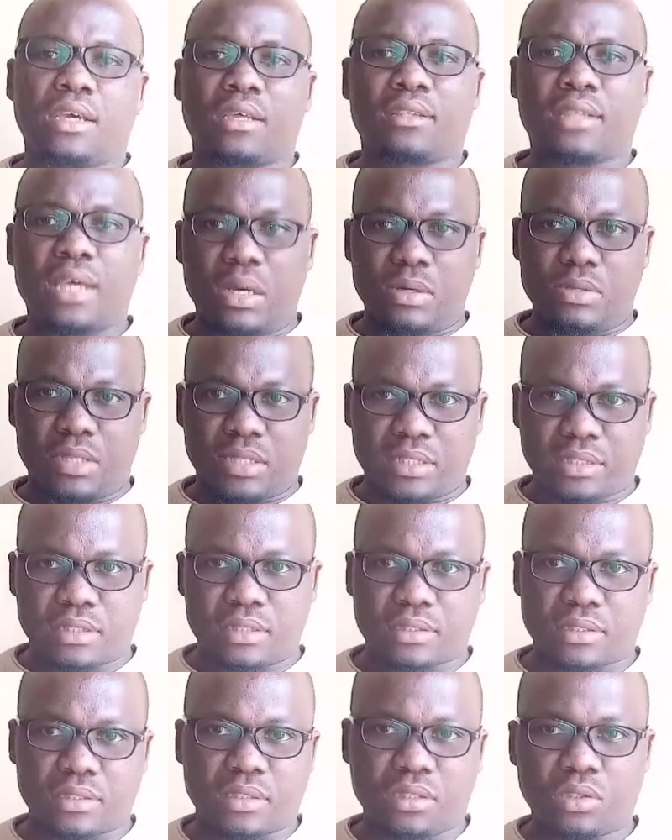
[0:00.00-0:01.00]
1,000,
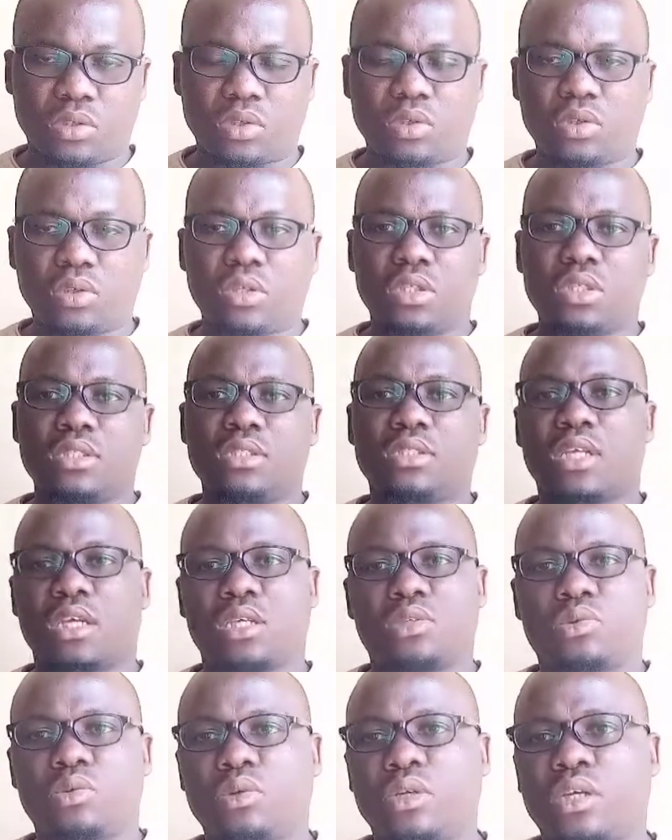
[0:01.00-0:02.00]

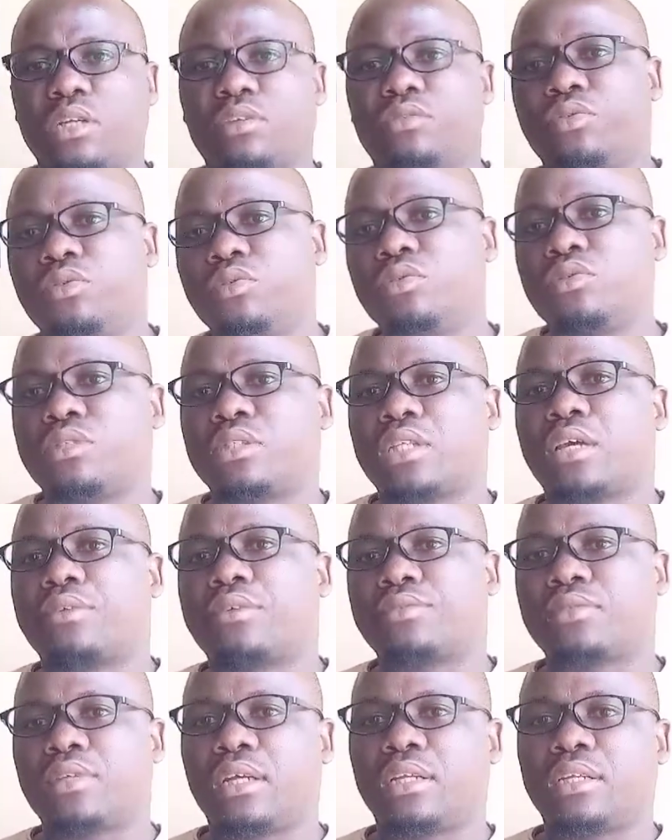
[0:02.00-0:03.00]
just to get
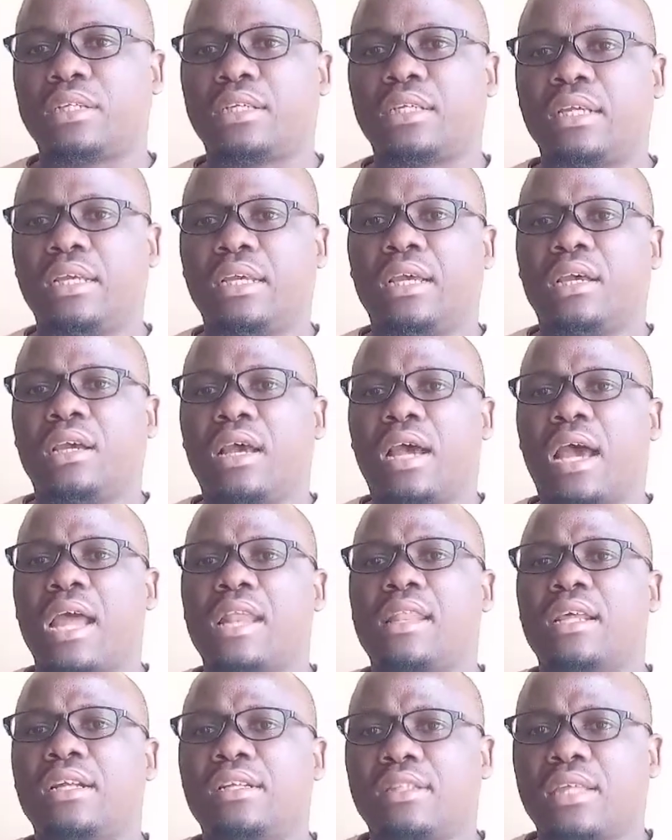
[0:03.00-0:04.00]
foodstuffs, and
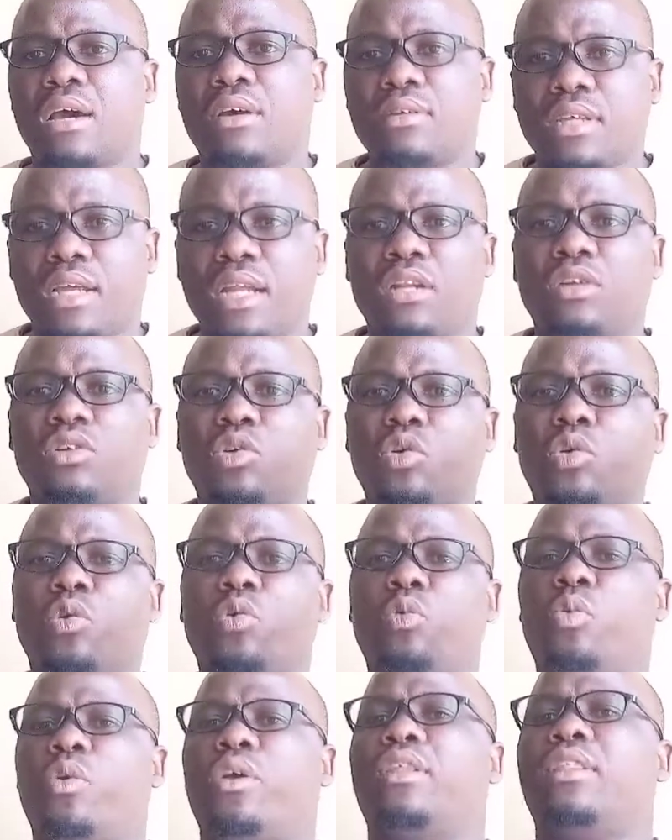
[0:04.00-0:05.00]
that 1,000, I don't
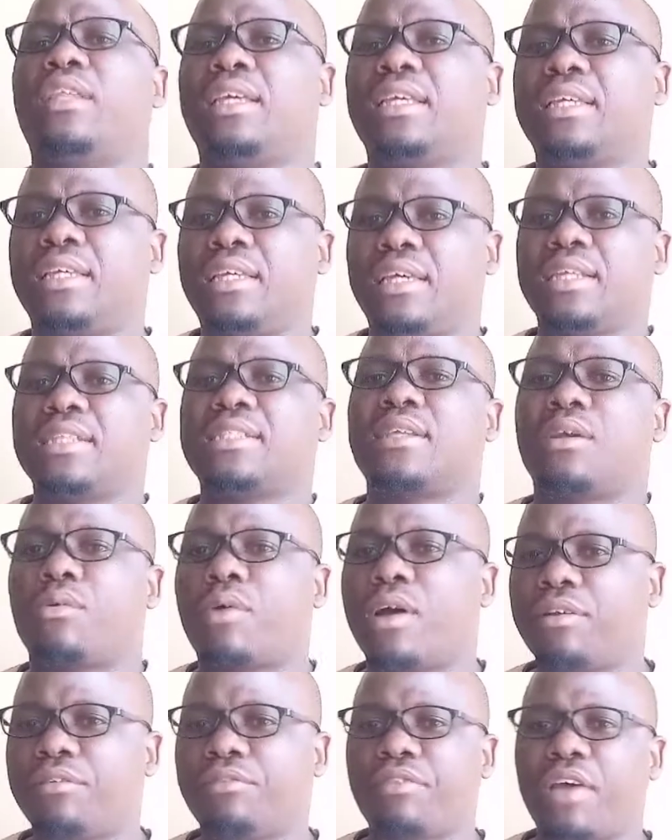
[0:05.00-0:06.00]
know whether he gets a
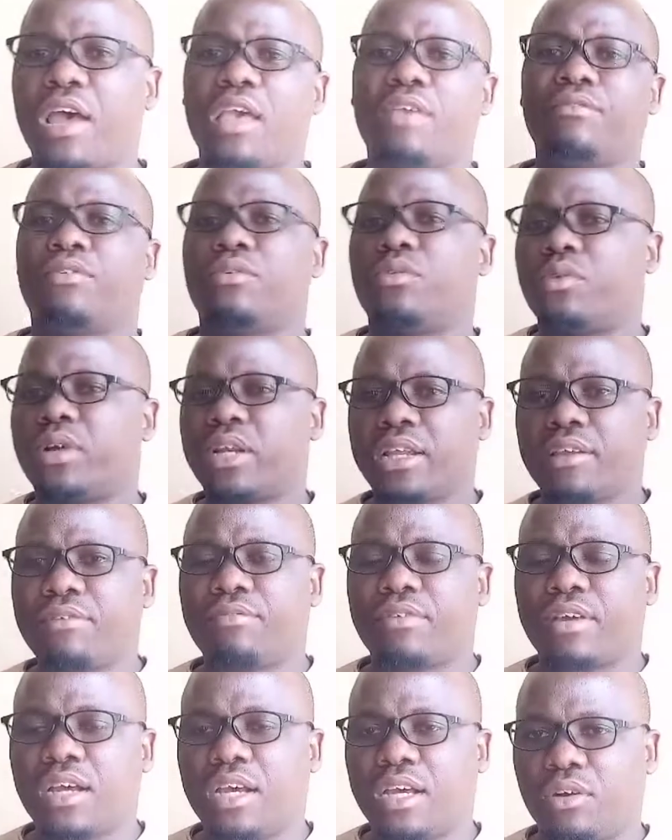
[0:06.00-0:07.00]
1.5 or
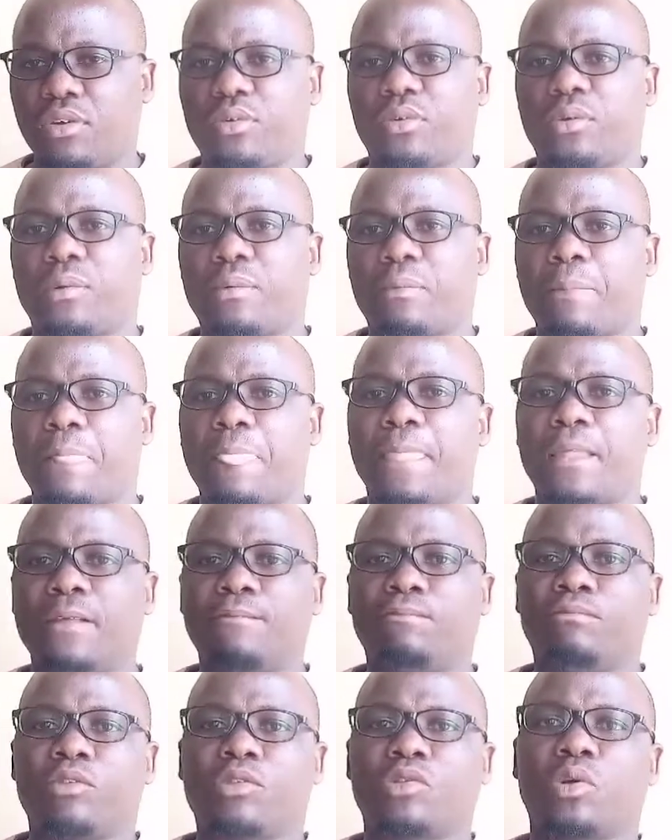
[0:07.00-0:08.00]
whatever, I don't know.
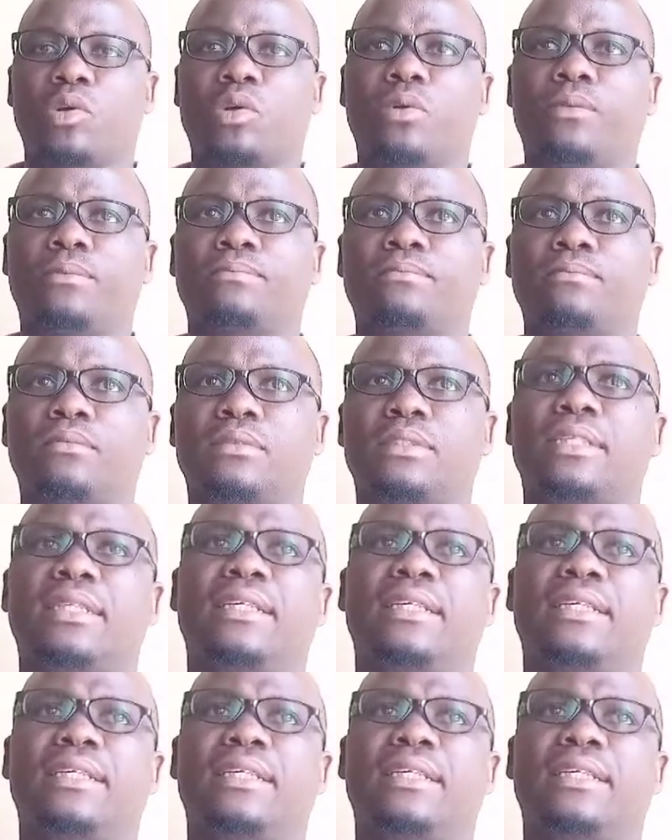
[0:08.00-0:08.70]
So